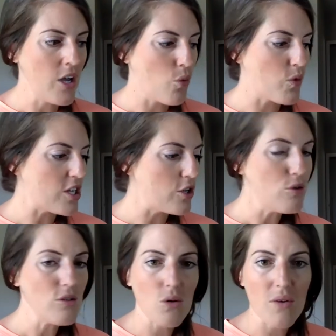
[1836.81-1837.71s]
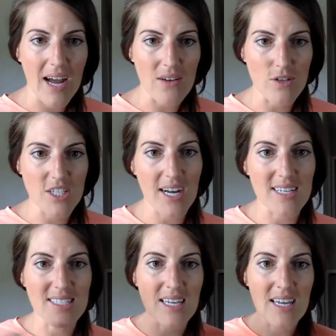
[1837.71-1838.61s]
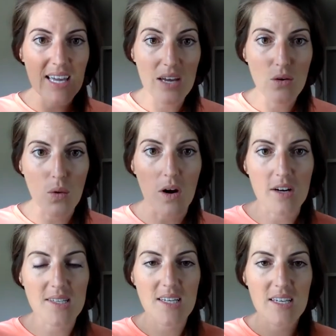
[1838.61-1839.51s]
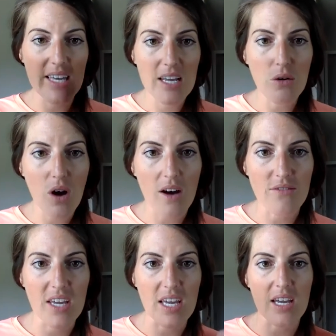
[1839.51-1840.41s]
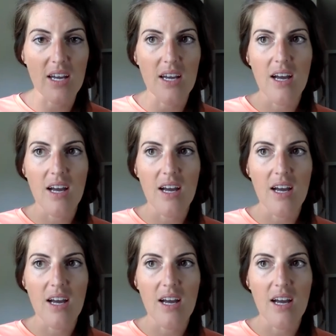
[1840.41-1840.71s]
When you don't advertise, it works, keto coffee,